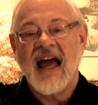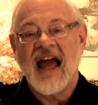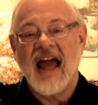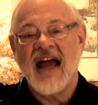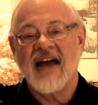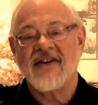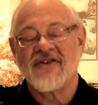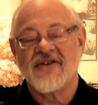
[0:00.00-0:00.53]

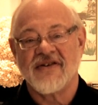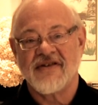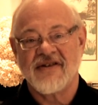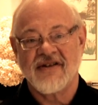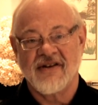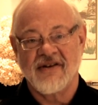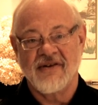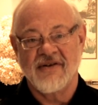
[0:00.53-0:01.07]
Agile
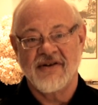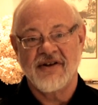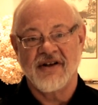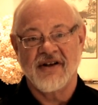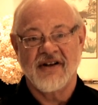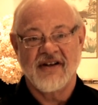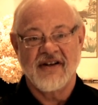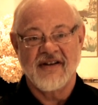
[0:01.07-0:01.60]

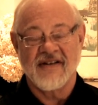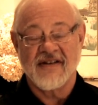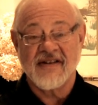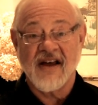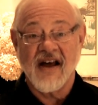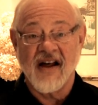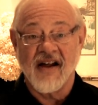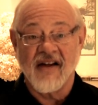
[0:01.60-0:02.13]
solution to
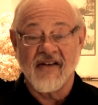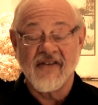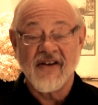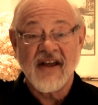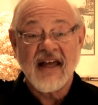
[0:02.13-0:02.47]
solve,